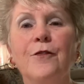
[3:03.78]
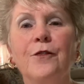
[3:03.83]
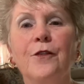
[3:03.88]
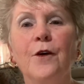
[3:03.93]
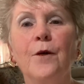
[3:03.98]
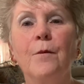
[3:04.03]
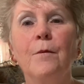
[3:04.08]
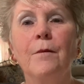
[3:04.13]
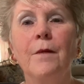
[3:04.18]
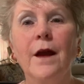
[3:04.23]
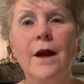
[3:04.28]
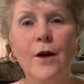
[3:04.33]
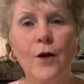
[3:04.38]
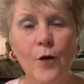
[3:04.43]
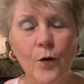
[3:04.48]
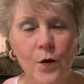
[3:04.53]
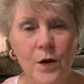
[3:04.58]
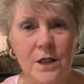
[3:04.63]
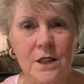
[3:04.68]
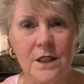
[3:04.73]
the mail
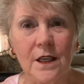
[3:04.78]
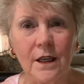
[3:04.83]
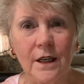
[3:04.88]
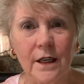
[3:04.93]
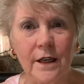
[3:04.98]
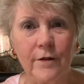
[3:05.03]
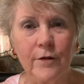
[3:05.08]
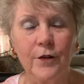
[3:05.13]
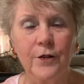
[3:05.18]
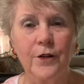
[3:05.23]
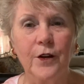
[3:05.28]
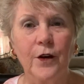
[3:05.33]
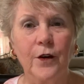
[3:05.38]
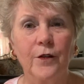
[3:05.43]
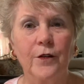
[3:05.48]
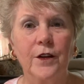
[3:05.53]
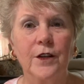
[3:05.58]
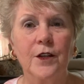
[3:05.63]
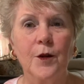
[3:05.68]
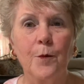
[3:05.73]
was delivered there,
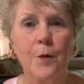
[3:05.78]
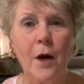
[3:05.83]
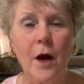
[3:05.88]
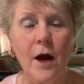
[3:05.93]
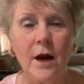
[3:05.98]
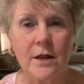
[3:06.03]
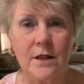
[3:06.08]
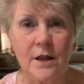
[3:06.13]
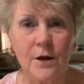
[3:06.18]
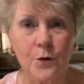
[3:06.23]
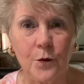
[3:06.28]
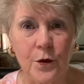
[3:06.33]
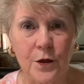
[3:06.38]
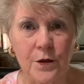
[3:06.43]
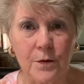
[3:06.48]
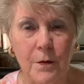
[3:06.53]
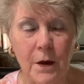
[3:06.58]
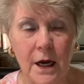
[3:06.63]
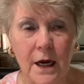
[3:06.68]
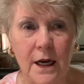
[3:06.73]
the deposit was
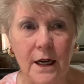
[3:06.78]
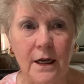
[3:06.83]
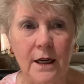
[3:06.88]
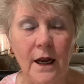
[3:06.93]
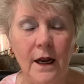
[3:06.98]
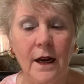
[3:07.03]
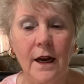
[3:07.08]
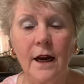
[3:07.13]
made.